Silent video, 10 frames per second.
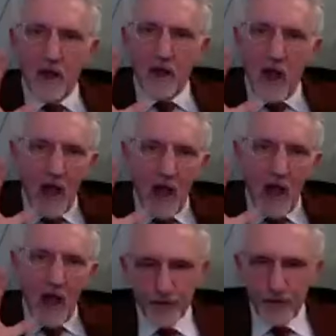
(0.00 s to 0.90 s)
I
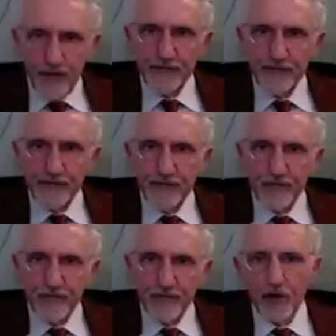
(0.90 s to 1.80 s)

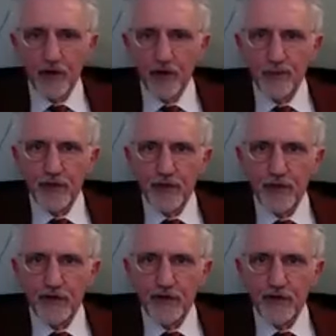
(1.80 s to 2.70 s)
carry no brief
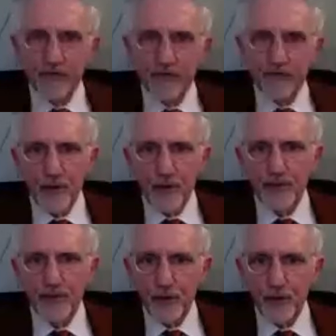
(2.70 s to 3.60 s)
for Vladimir
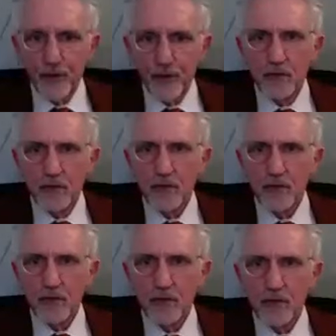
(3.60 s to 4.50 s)
Putin
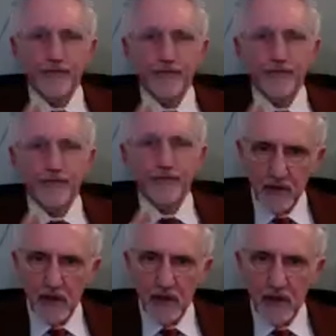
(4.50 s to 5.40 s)
nor for Russia
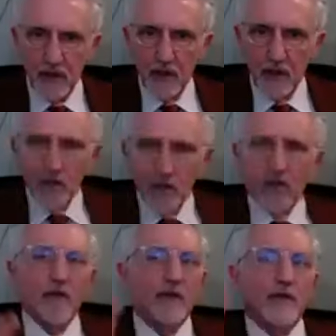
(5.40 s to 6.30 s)
generally.
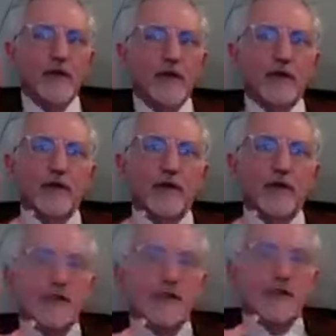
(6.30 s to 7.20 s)
There
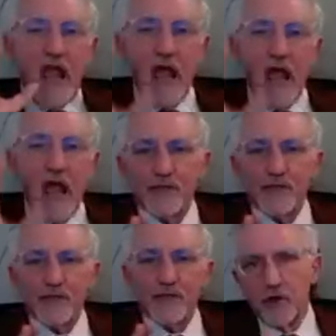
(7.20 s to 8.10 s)
is
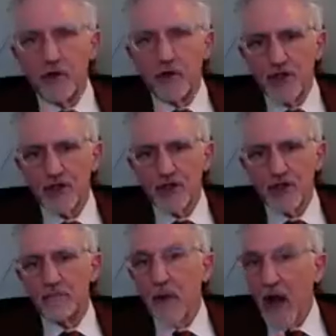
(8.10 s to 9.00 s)
absolutely no question
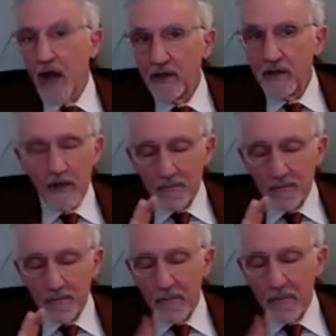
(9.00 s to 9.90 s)
in
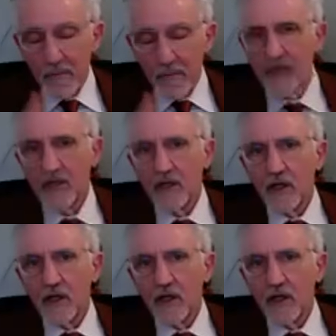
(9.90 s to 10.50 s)
my mind